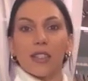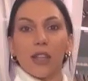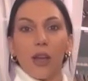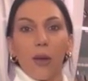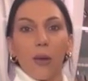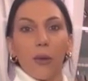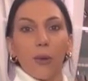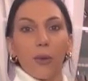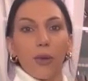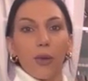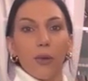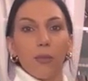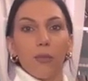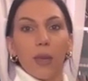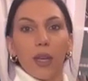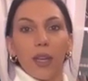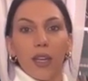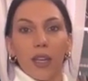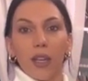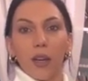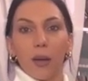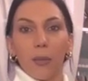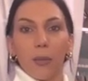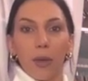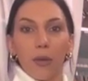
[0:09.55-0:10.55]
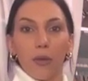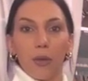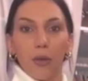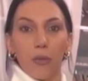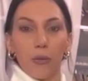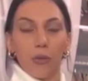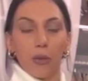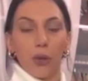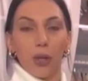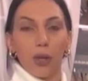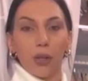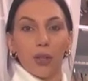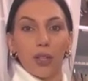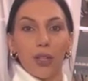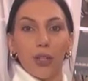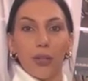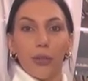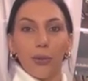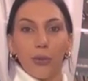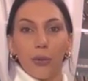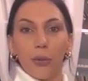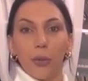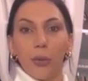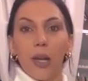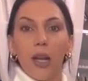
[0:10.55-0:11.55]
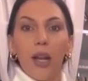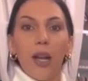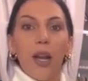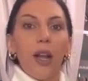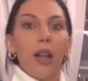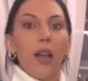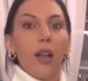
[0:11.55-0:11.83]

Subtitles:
so you may hear me refer to